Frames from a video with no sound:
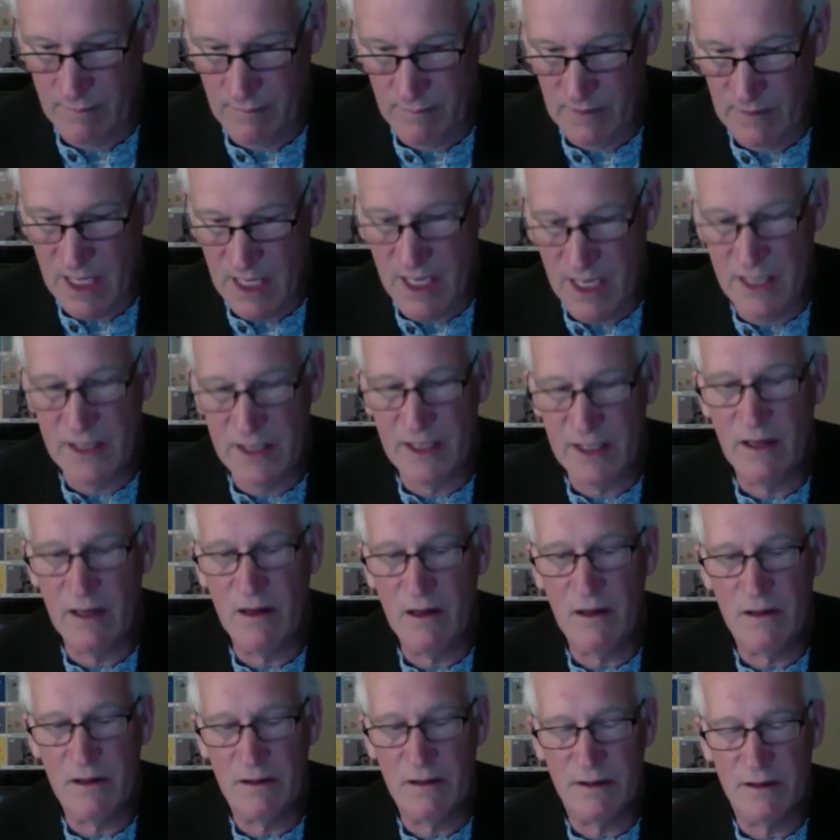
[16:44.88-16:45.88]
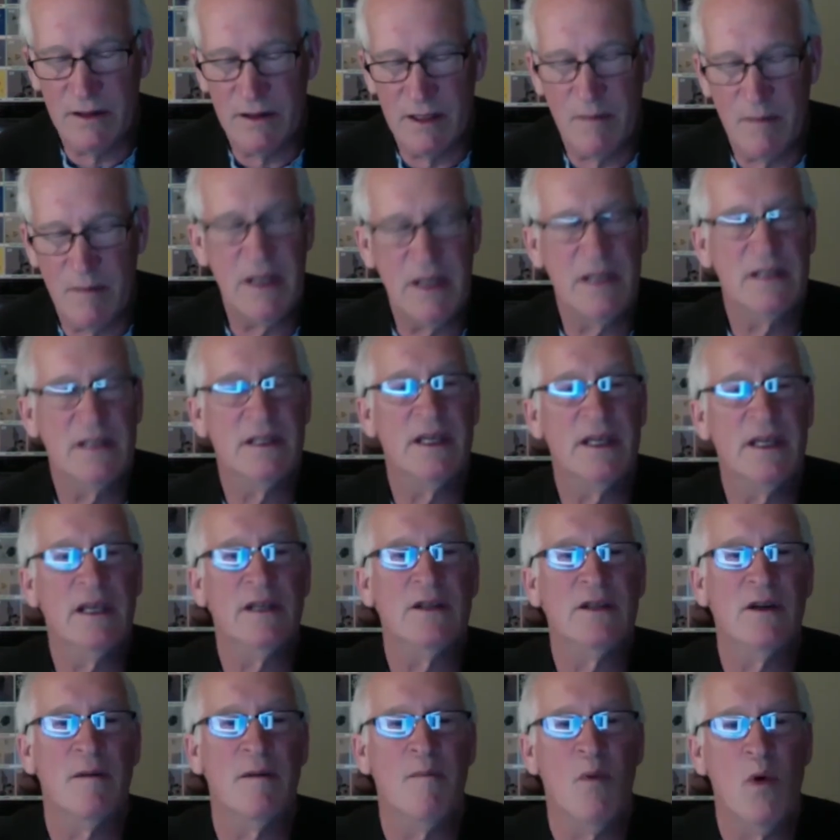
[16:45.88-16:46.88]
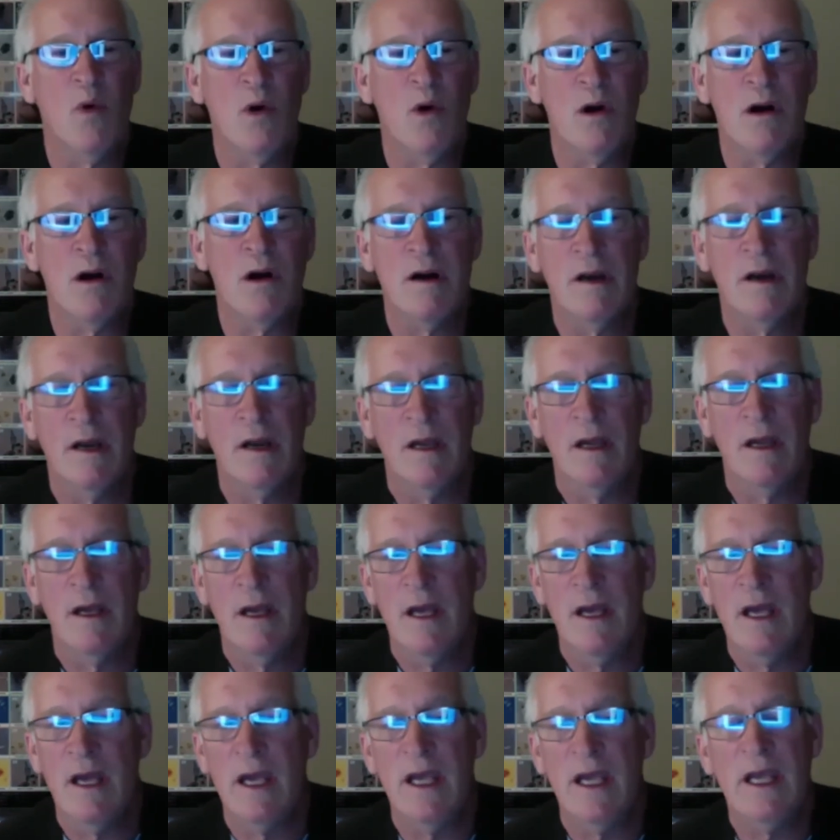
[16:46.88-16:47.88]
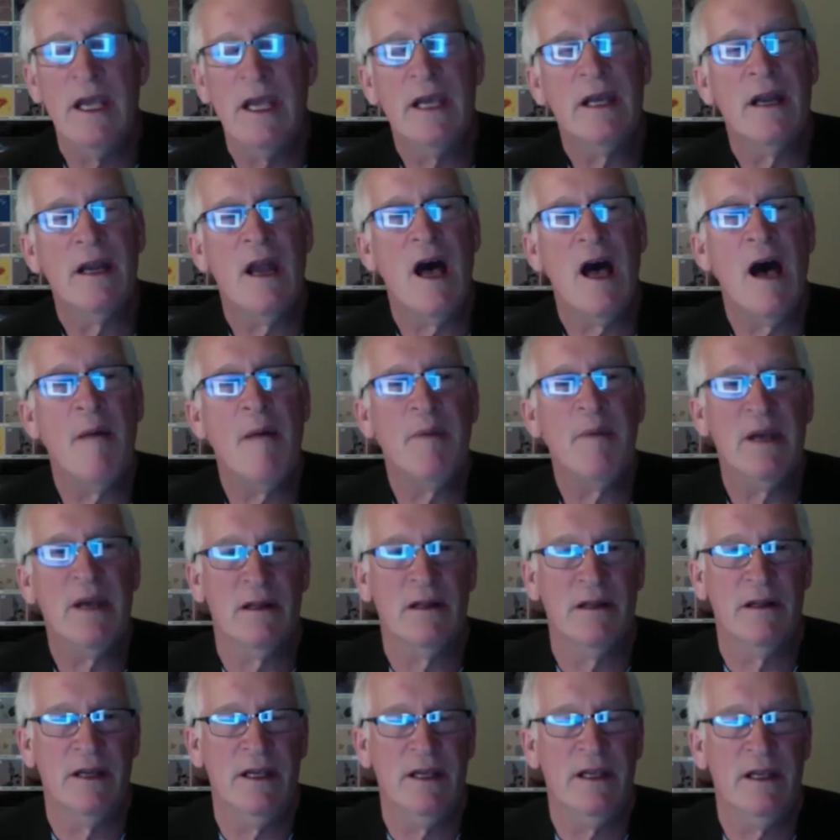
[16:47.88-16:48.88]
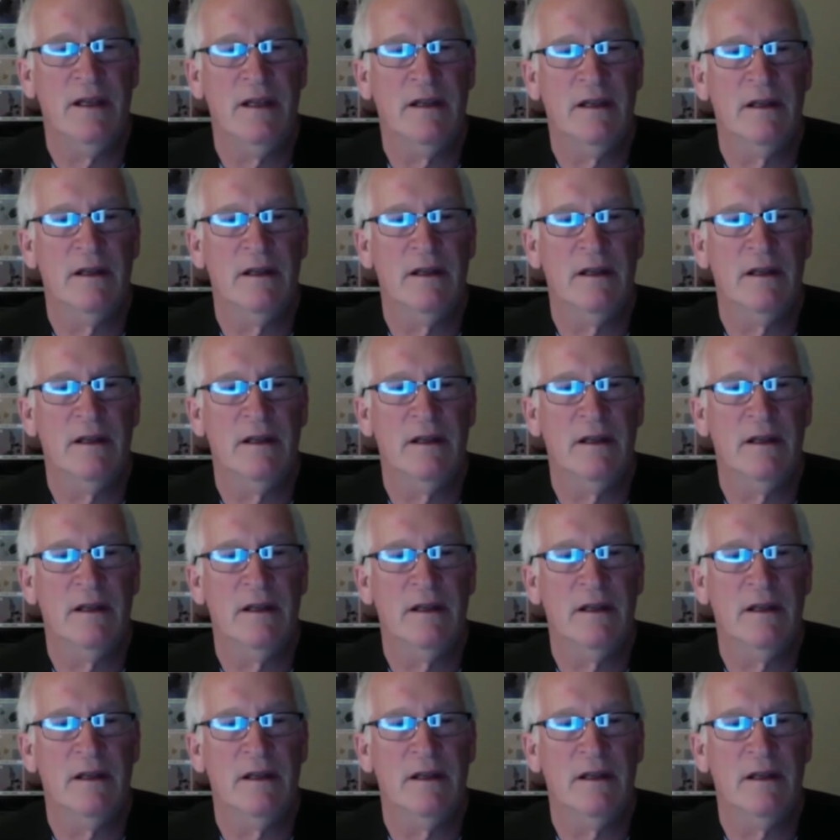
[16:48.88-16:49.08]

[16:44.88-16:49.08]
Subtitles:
until some of these things are more economically